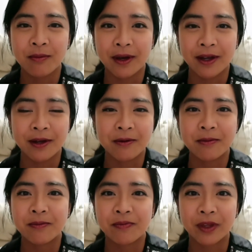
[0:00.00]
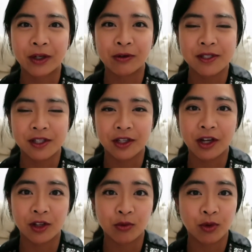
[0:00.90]
but I noticed that the
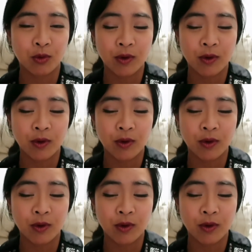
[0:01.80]
color wouldn't